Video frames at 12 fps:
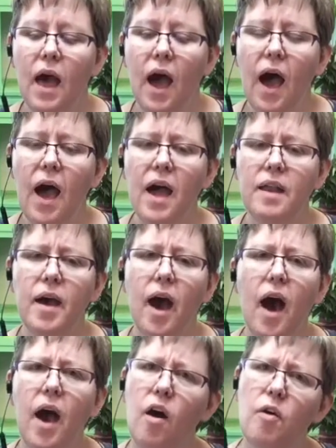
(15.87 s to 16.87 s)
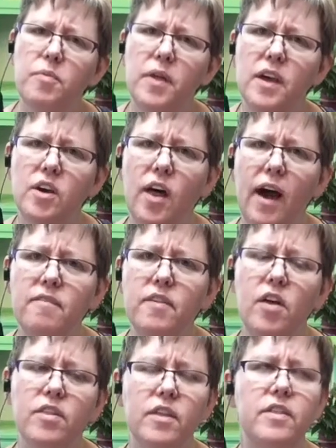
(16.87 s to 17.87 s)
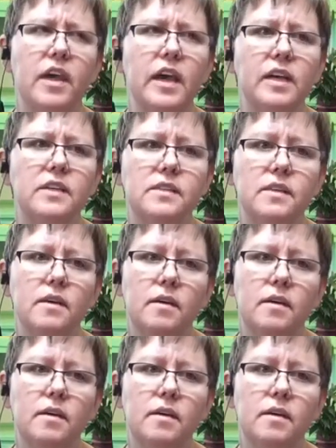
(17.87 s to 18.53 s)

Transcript: And I hope that you'll have all the things.